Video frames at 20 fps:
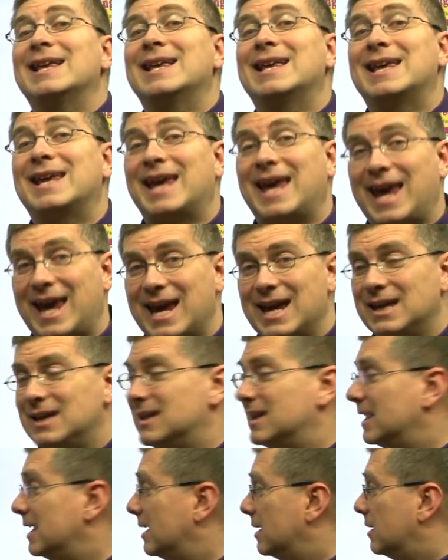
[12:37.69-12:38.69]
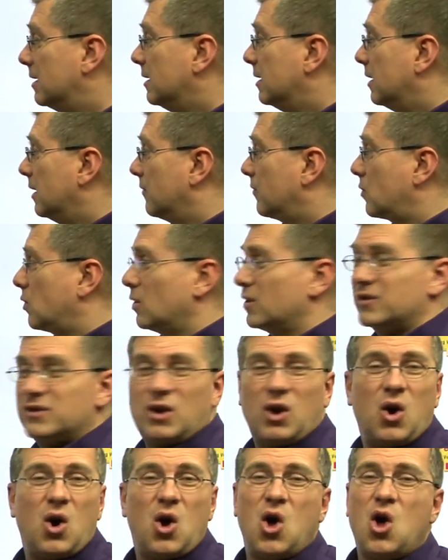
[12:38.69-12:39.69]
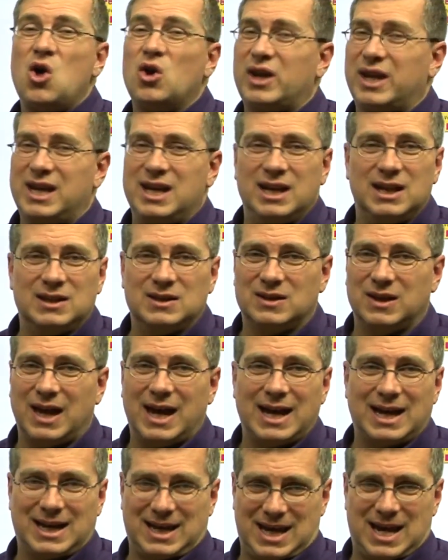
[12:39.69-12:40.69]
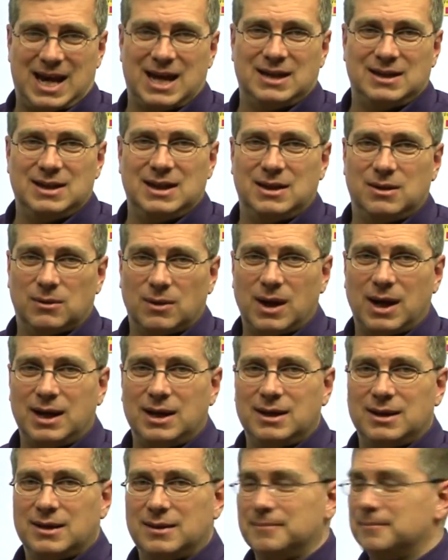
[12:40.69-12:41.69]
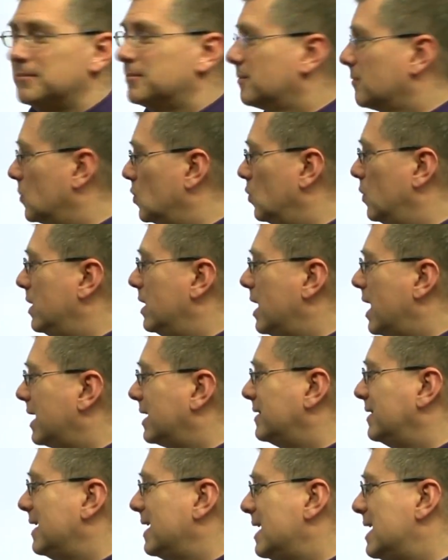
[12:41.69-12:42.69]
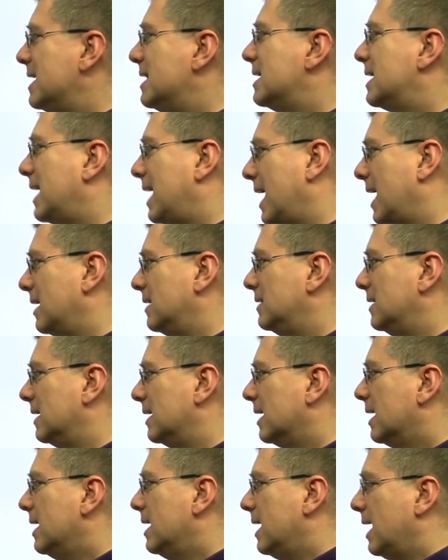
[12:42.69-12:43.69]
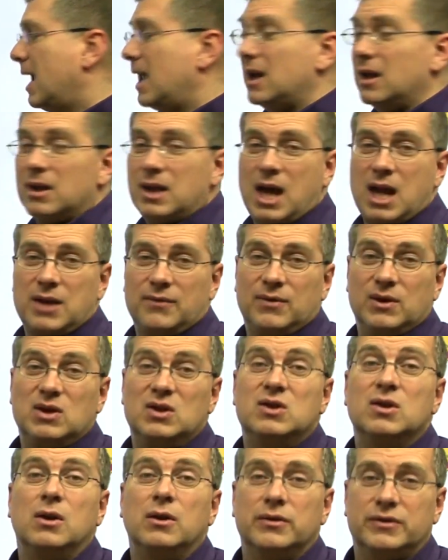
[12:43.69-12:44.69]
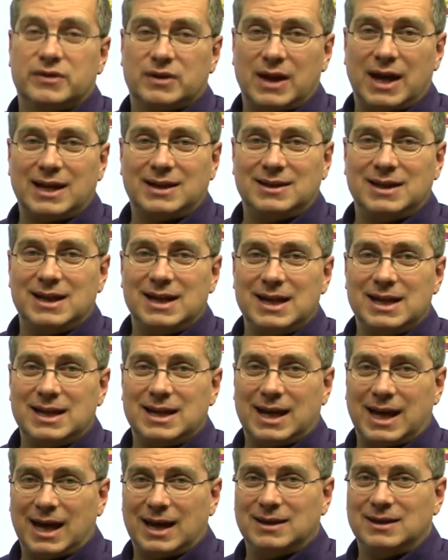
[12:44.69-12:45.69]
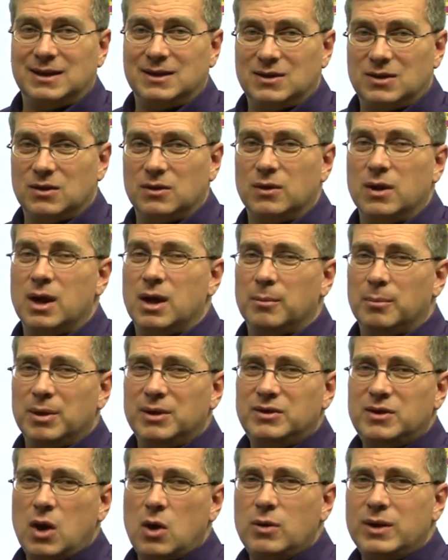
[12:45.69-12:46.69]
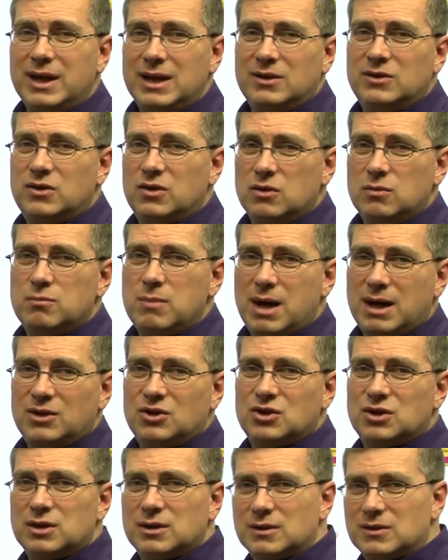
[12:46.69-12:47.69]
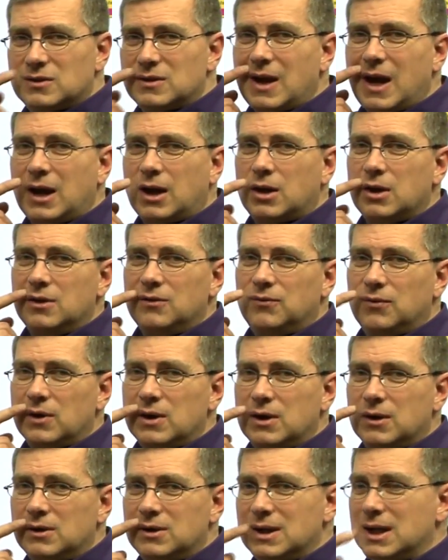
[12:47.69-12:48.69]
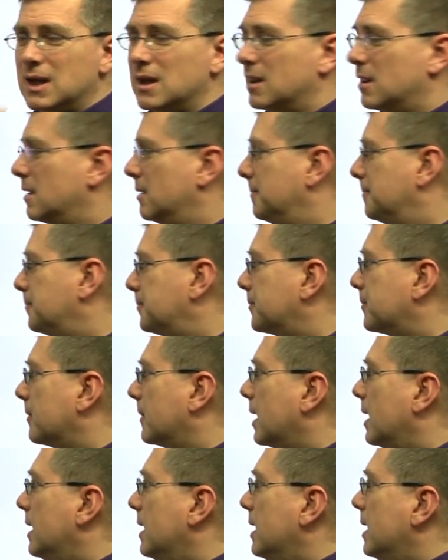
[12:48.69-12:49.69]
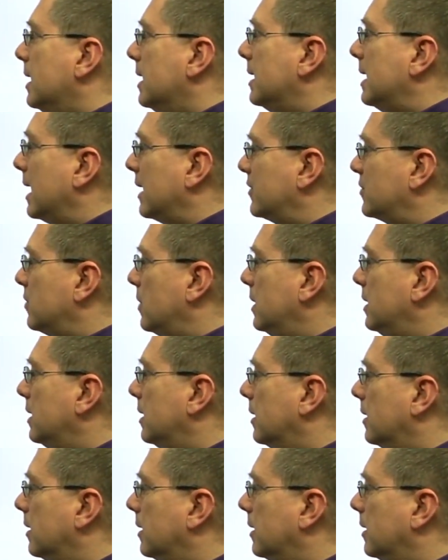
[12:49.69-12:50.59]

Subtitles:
Candy. Of course, all kids like candy, right? We like to eat candy, and a lot of adults like to eat candy too. But don't eat too much. It's not good for your teeth. Next one.